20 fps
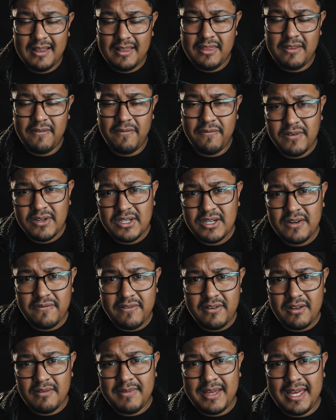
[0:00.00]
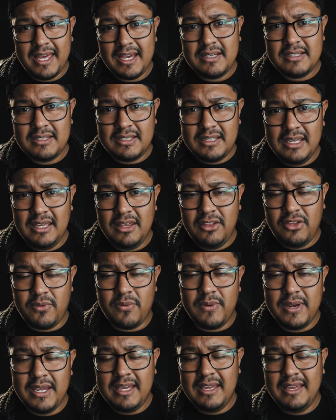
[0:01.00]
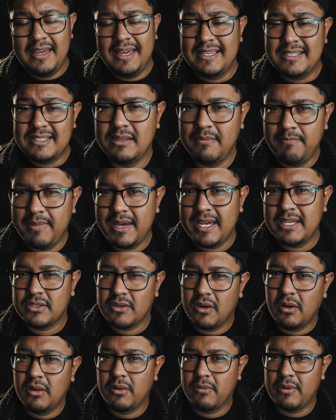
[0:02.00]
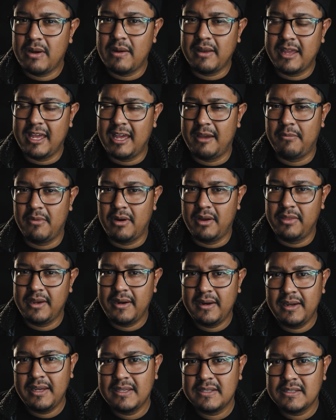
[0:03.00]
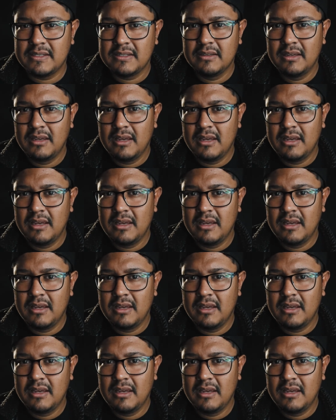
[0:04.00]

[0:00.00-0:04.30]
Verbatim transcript: The Fujifilm X-T3 is the best all-around camera there is.